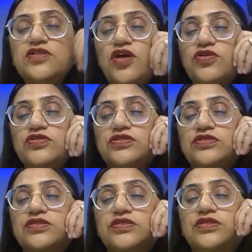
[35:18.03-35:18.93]
loss
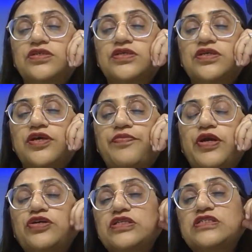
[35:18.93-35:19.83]

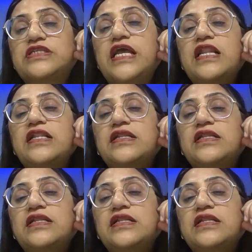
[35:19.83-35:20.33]
because still